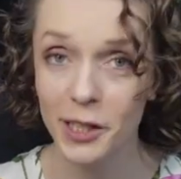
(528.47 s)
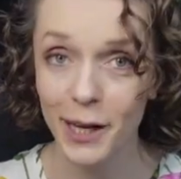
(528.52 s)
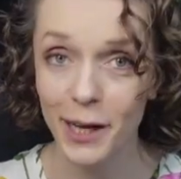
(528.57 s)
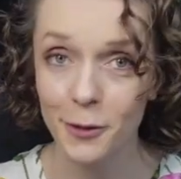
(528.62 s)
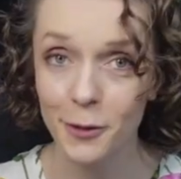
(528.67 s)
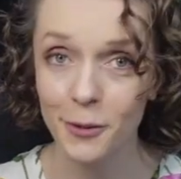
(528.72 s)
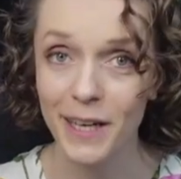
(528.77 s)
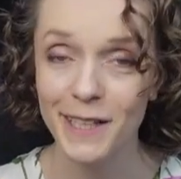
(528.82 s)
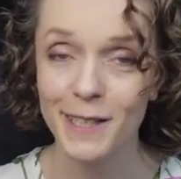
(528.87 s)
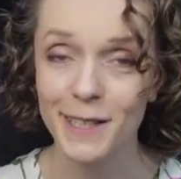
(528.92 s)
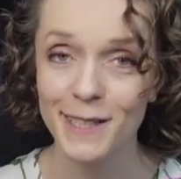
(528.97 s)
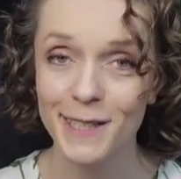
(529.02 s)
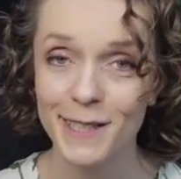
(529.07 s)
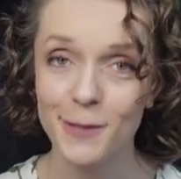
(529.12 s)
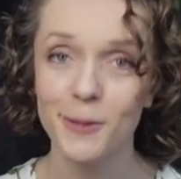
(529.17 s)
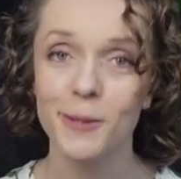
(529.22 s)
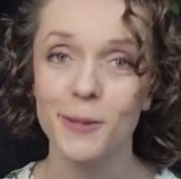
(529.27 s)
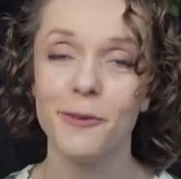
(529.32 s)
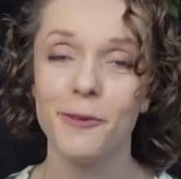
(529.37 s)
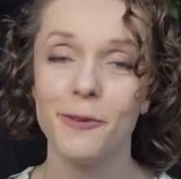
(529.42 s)
That way the team
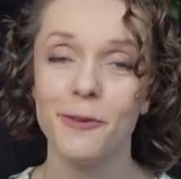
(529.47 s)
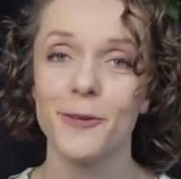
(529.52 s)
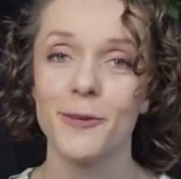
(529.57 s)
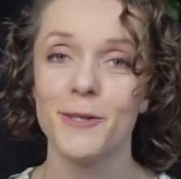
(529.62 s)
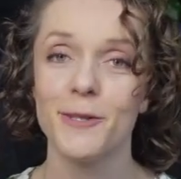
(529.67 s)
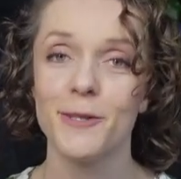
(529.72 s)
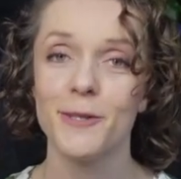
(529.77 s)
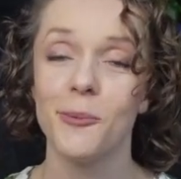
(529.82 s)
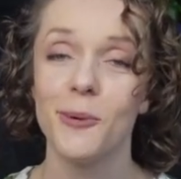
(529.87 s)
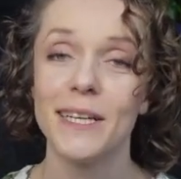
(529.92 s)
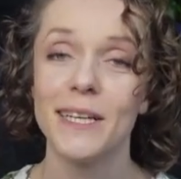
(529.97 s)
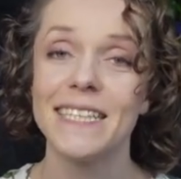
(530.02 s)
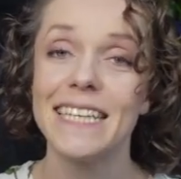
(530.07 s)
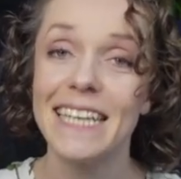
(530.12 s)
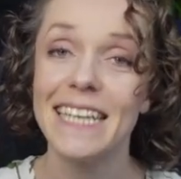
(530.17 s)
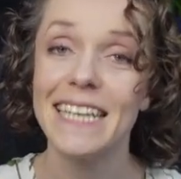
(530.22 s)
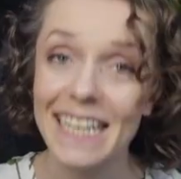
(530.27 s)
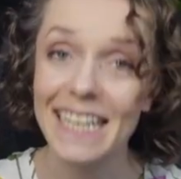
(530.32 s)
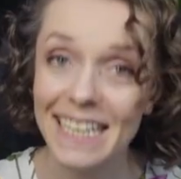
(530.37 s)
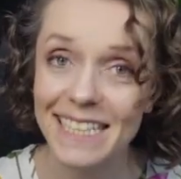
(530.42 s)
will be focusing on what
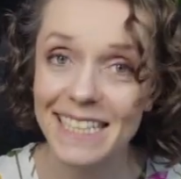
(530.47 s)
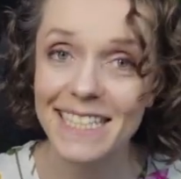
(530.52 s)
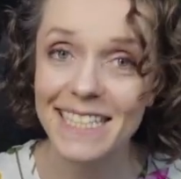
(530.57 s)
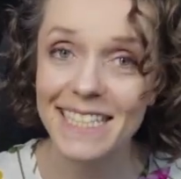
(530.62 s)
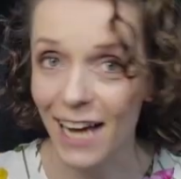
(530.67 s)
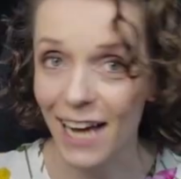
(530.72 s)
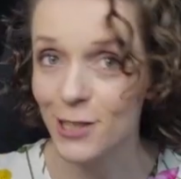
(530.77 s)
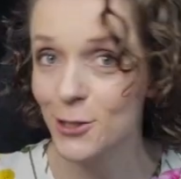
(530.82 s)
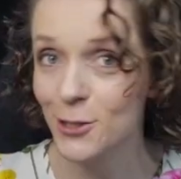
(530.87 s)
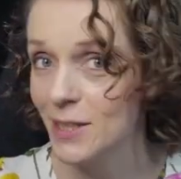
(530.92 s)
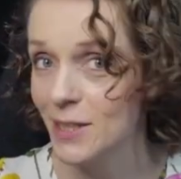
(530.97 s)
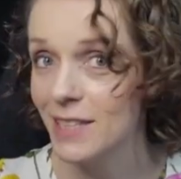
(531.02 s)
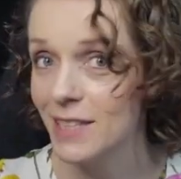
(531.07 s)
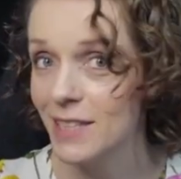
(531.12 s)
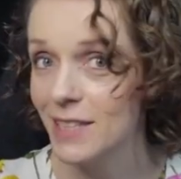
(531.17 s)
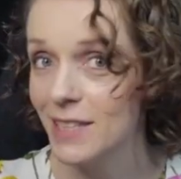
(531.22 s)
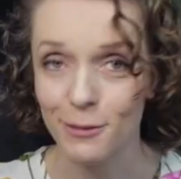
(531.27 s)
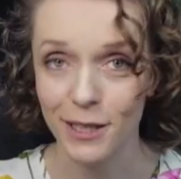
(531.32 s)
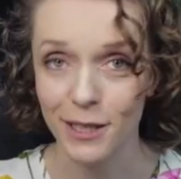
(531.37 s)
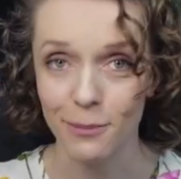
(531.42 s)
is actually in
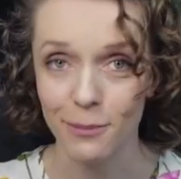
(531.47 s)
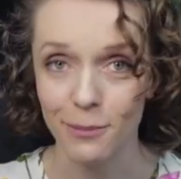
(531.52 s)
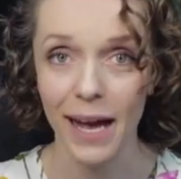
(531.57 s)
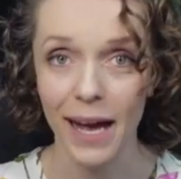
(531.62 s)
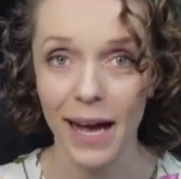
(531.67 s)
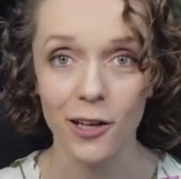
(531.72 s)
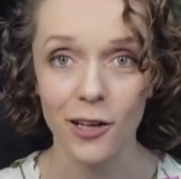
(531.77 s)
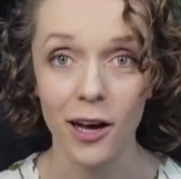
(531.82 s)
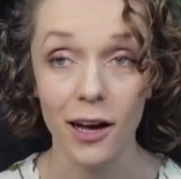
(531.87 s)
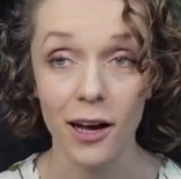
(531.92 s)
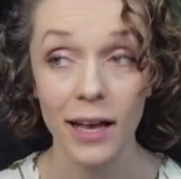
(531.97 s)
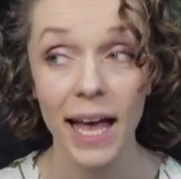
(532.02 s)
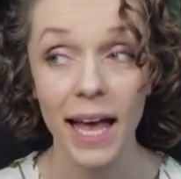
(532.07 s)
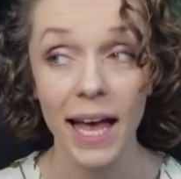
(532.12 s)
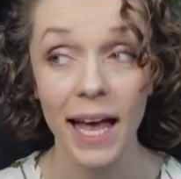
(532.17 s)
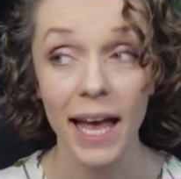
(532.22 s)
the sprint backlog.